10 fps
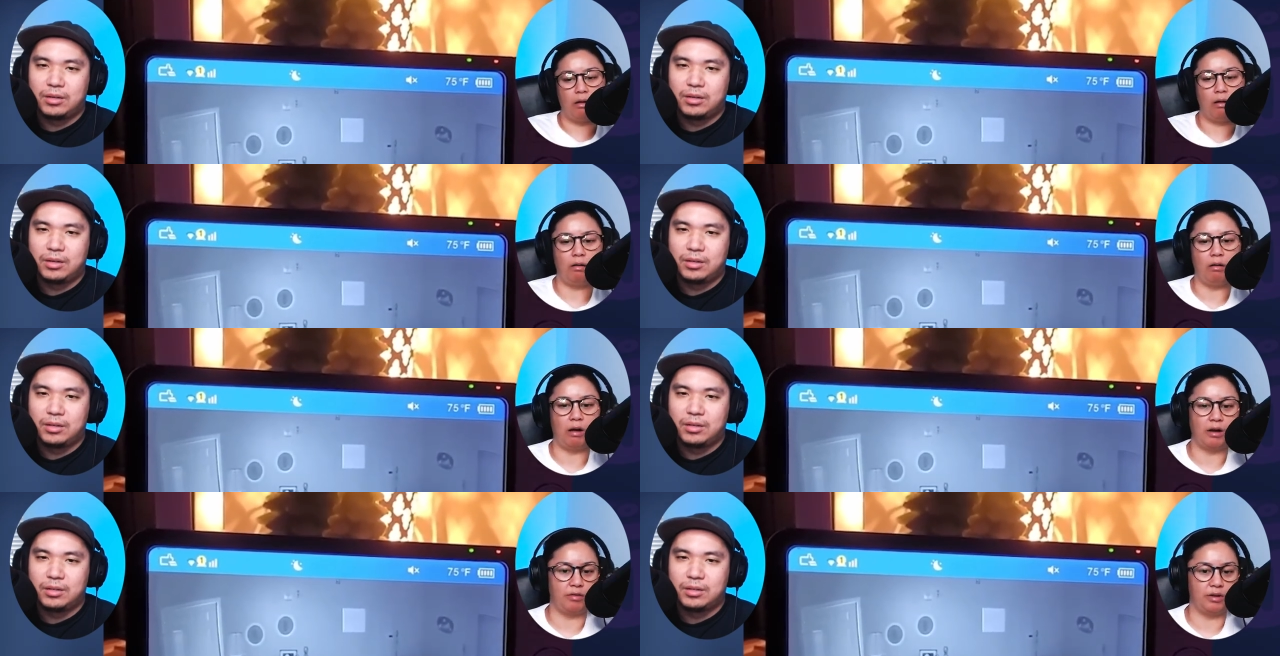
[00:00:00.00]
Speaker 1: Oh,
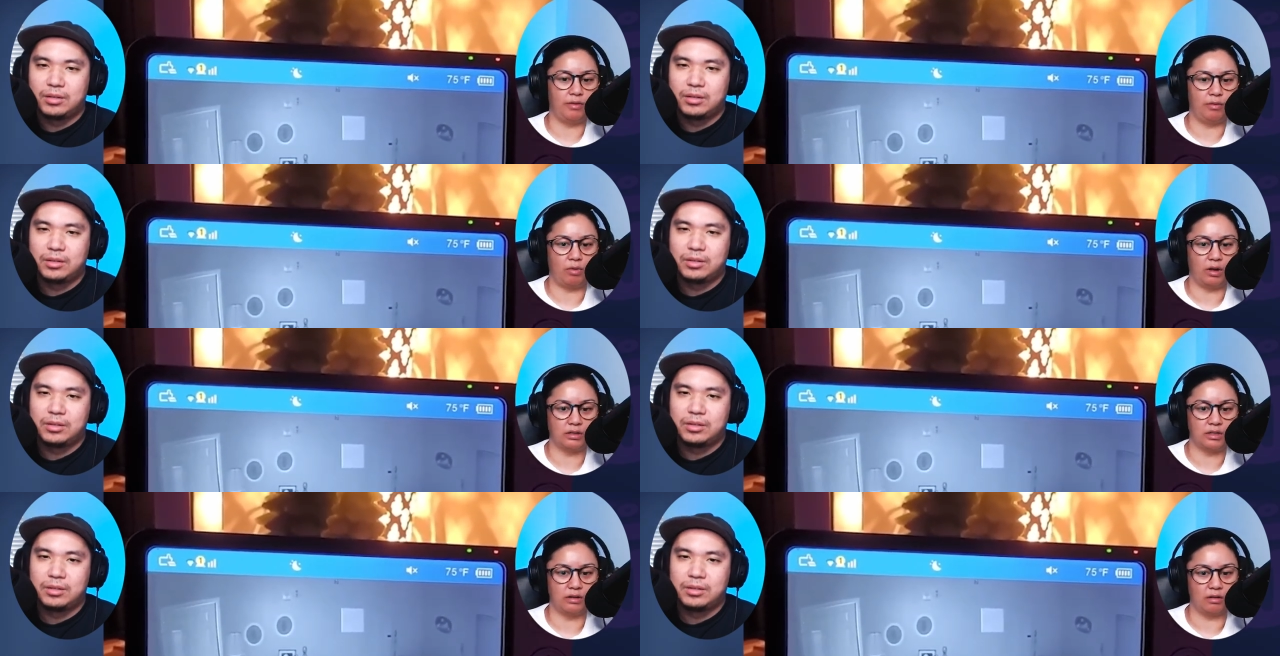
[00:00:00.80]
I don't even want
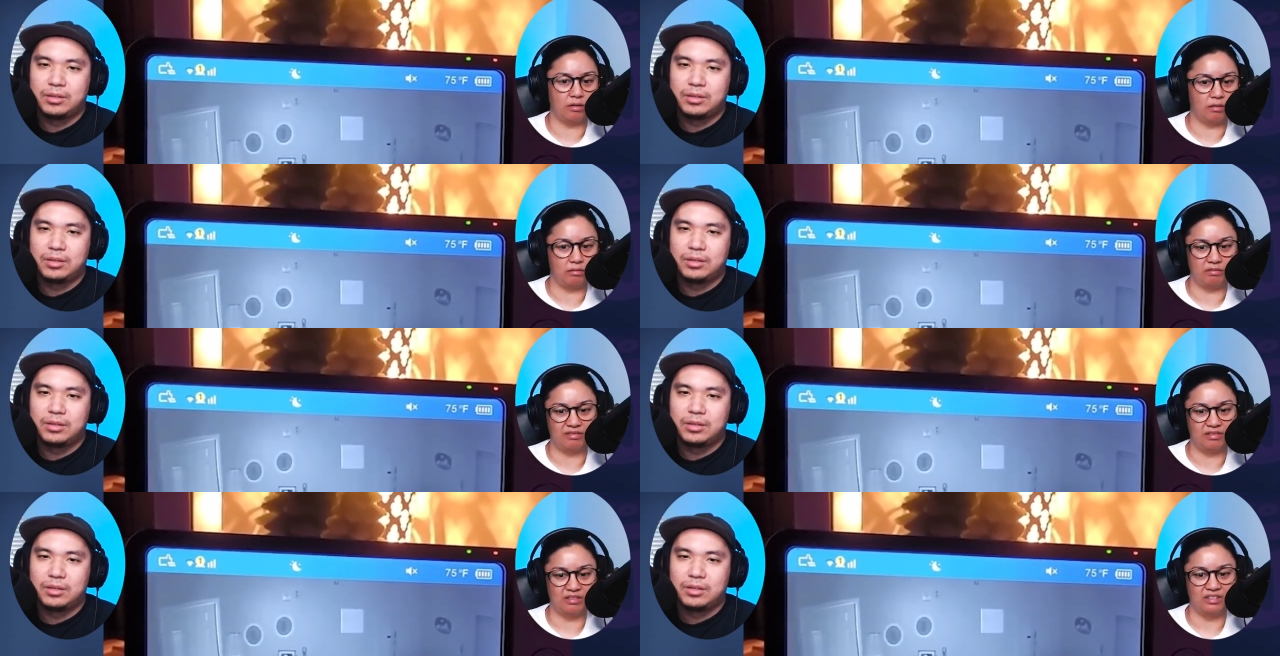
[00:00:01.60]
to know.
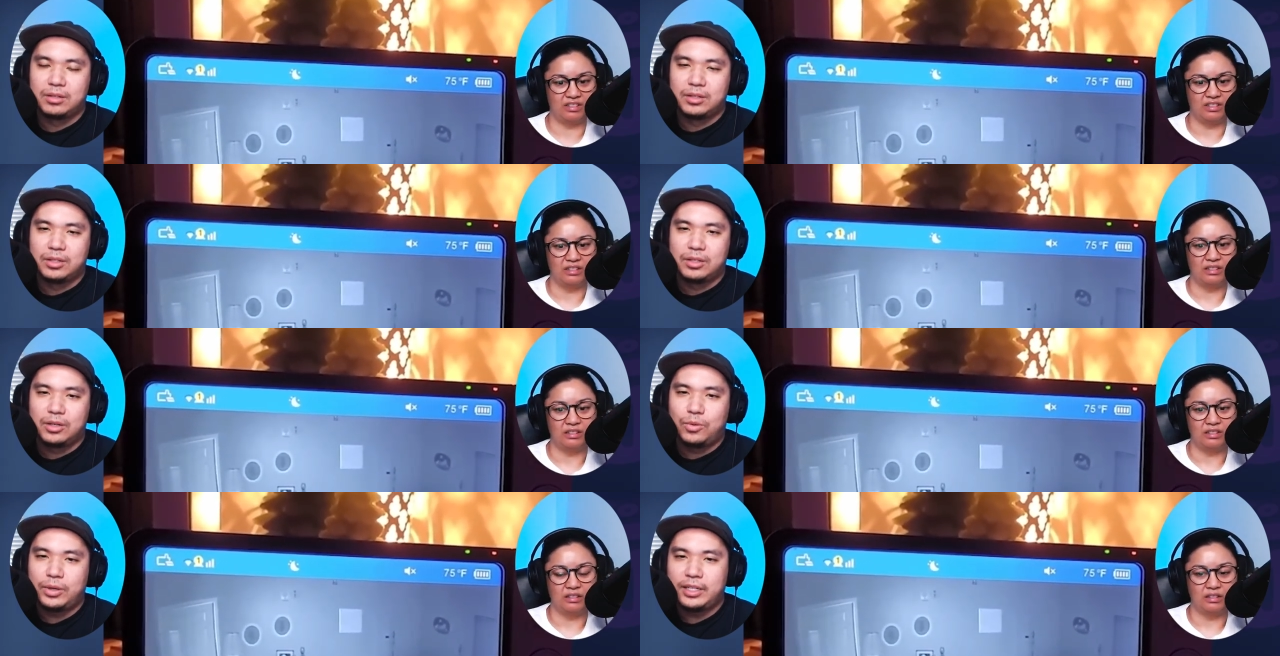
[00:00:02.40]

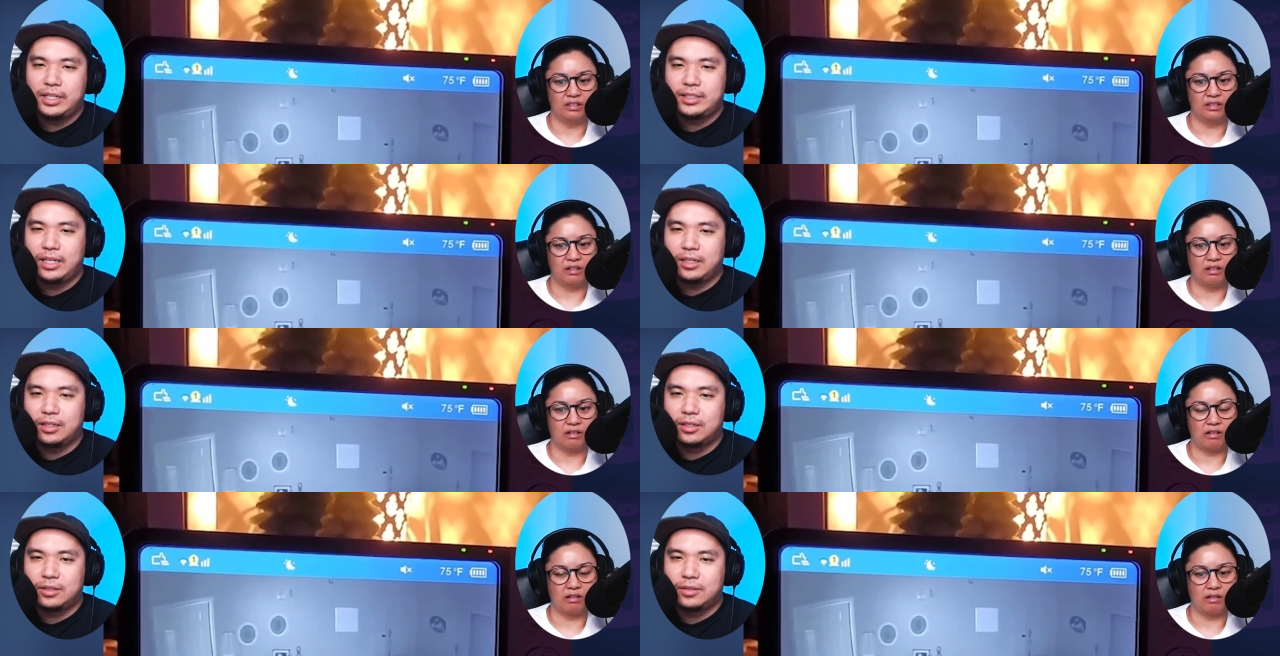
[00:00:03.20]
Speaker 2: What did this it say?
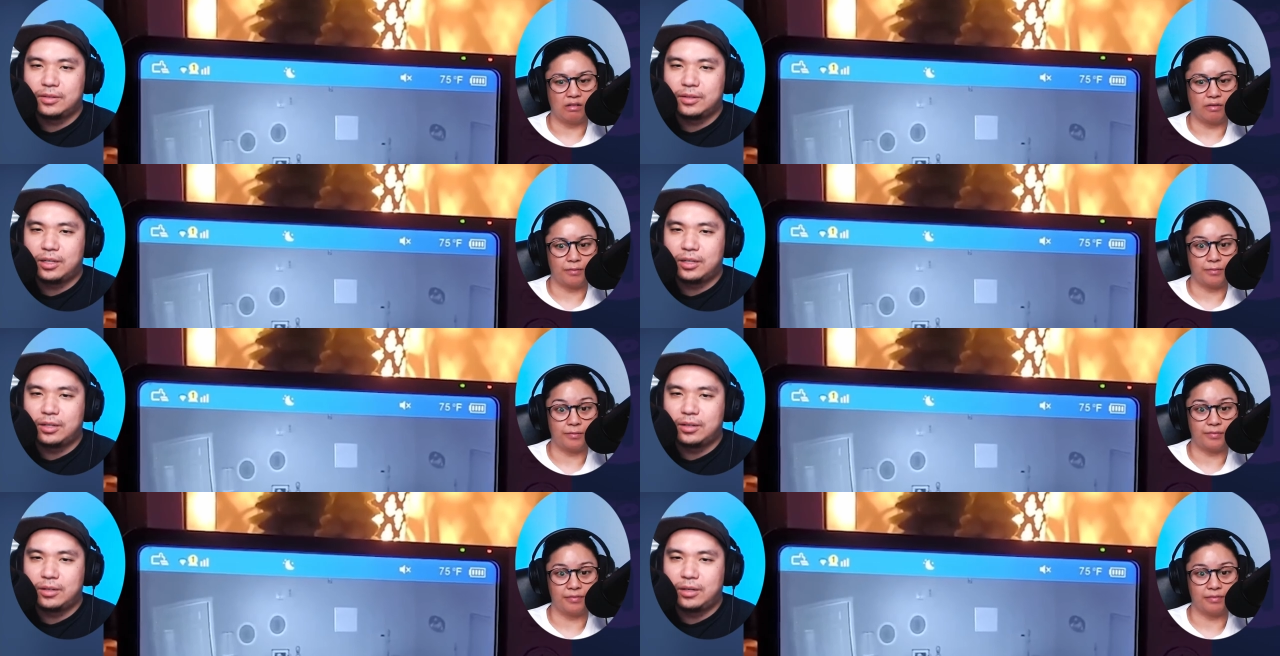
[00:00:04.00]
Ghost in
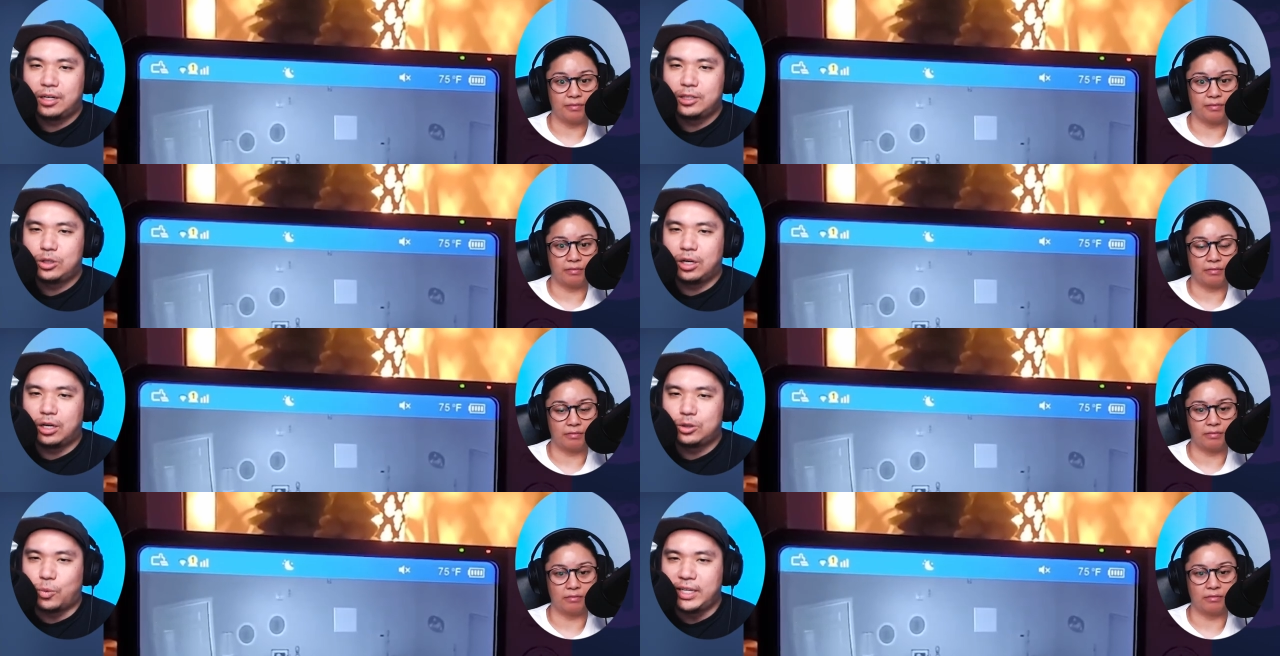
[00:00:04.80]
my client's a, a
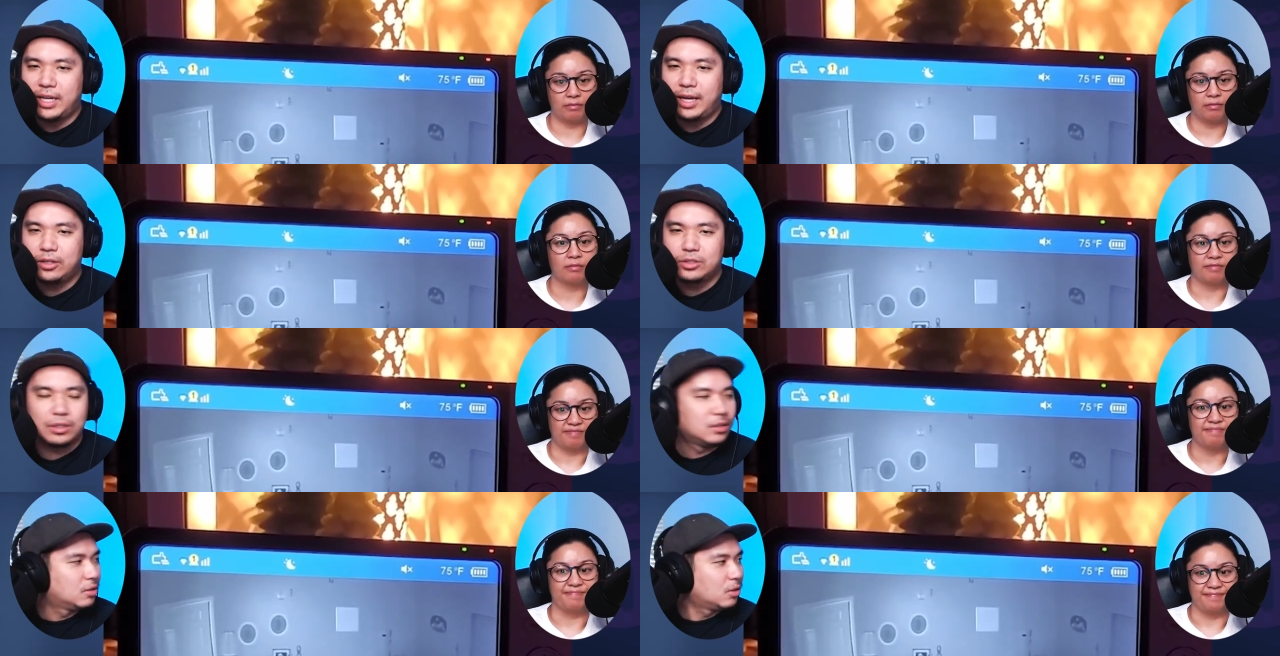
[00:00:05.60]
duende
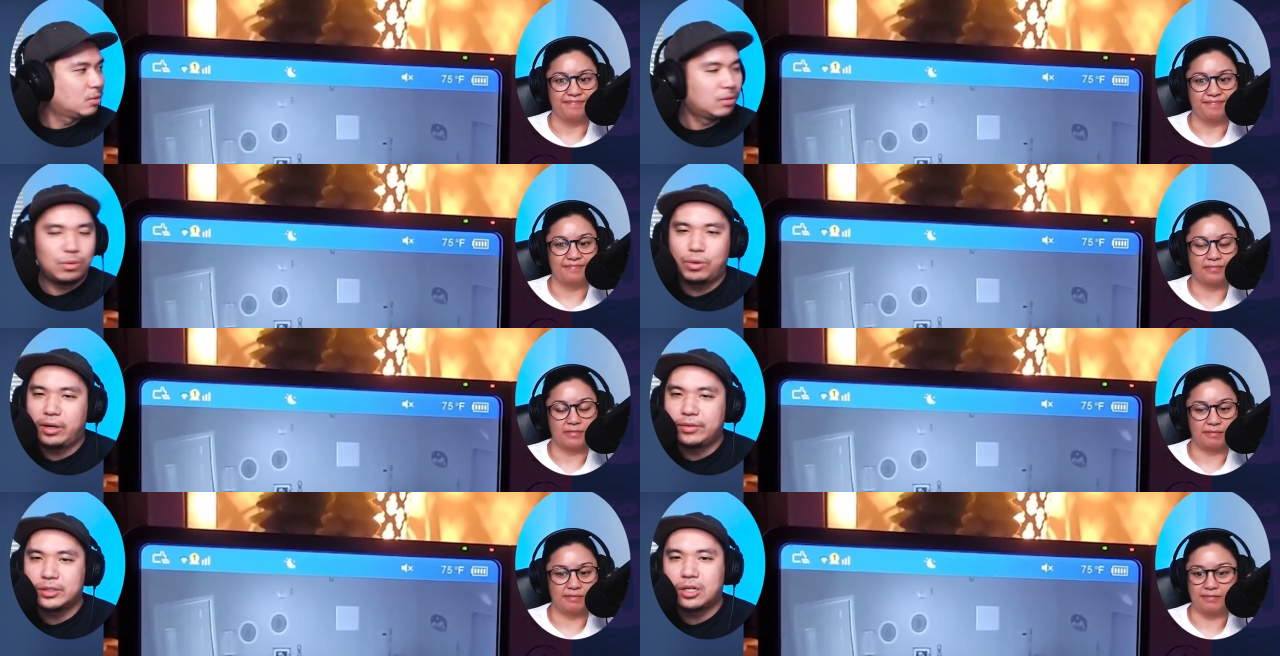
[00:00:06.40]
or,
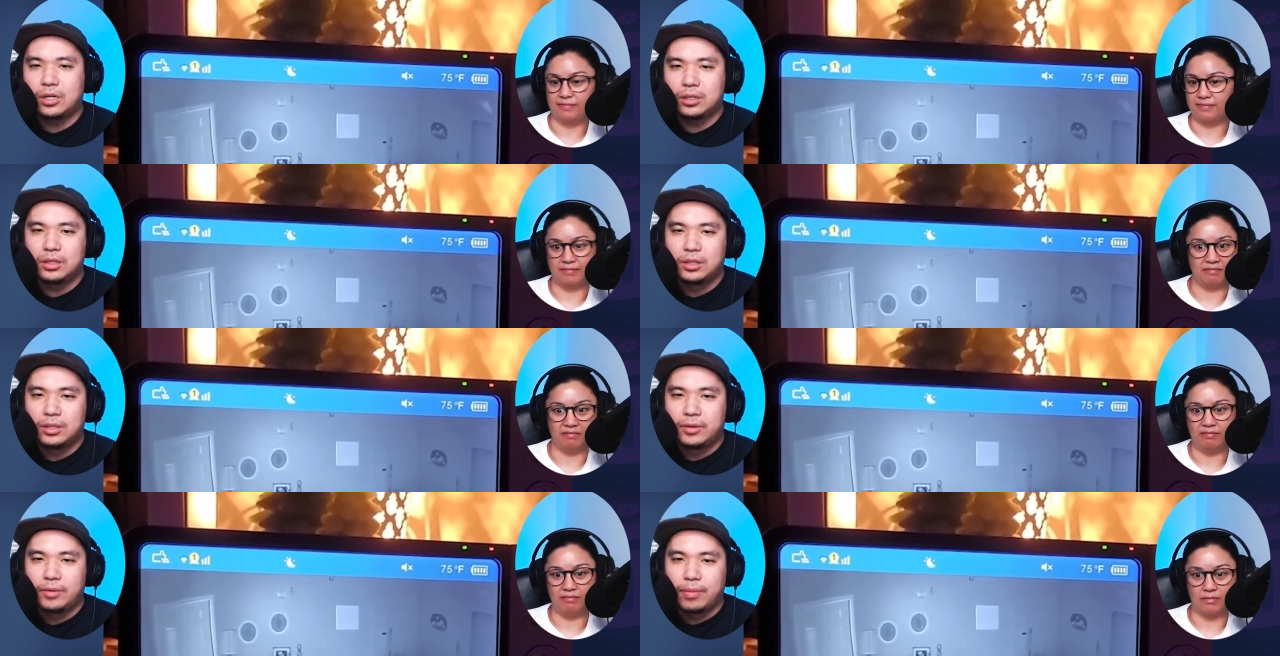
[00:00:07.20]
whatever Look it's called.
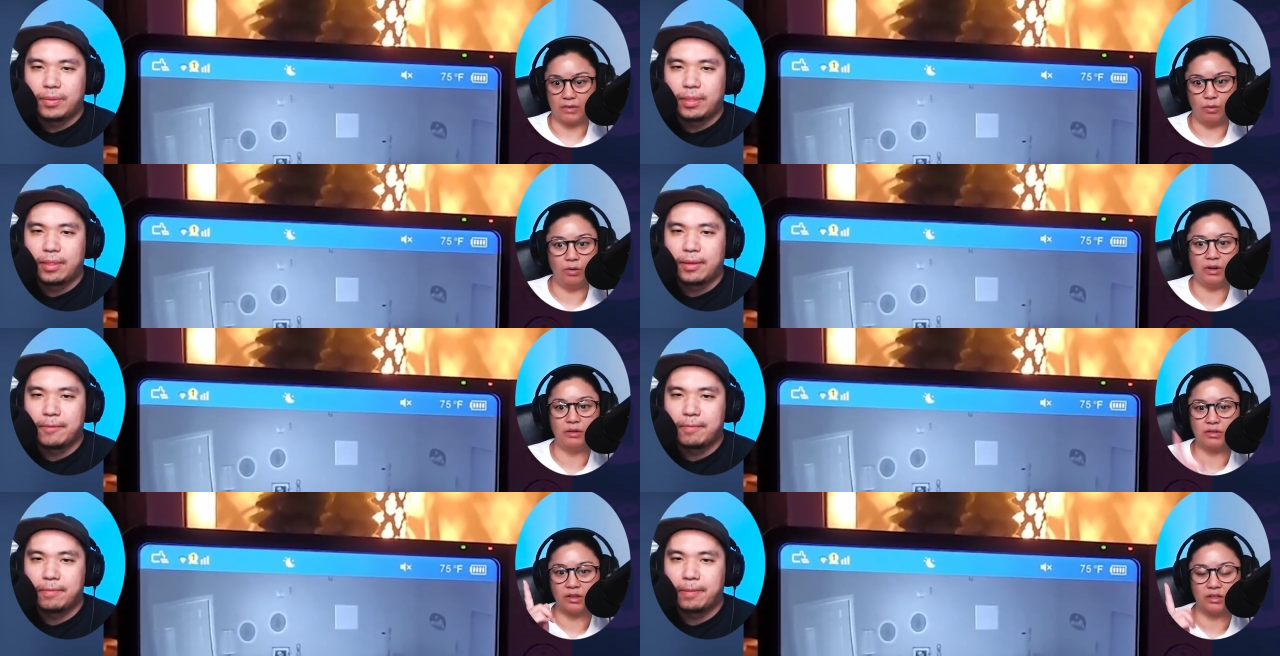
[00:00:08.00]
Speaker 1: Oh, it was on the